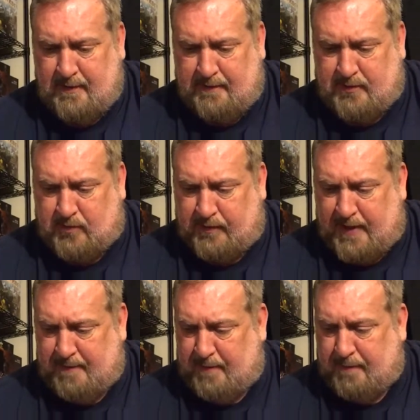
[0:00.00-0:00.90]
Additional
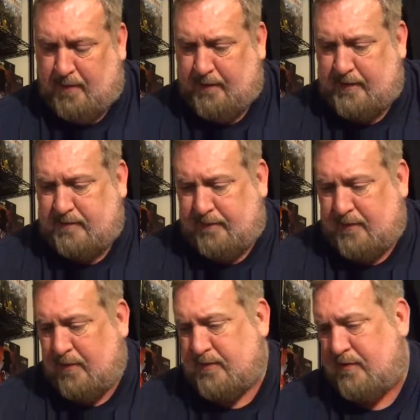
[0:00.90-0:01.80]
game components for
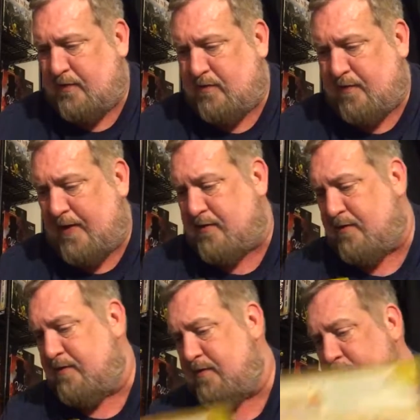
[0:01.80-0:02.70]
Curses and
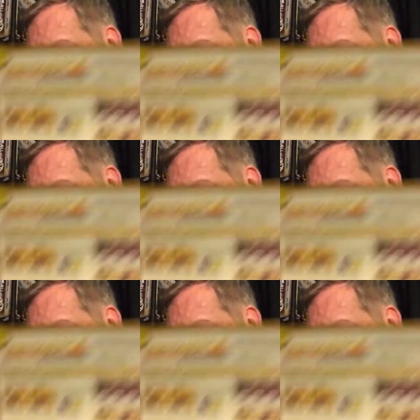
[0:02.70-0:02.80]
Treasures.